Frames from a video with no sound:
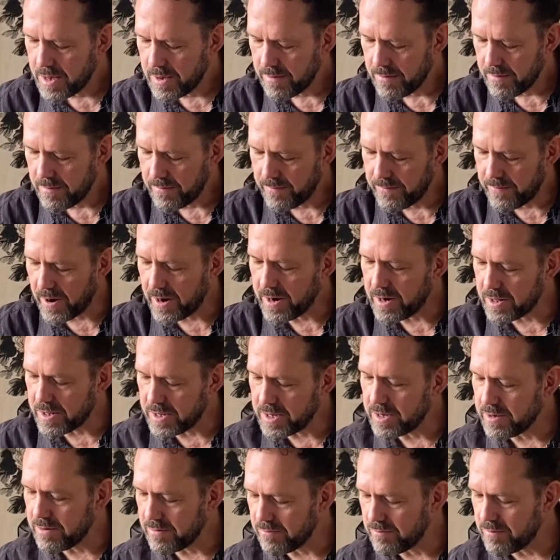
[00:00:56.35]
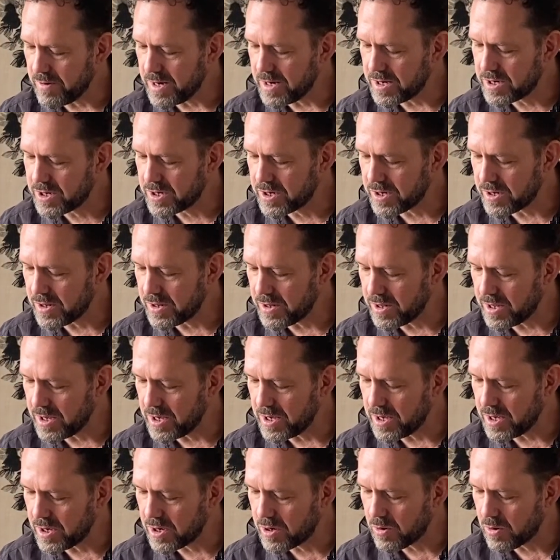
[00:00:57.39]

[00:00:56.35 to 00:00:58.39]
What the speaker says: finally reached the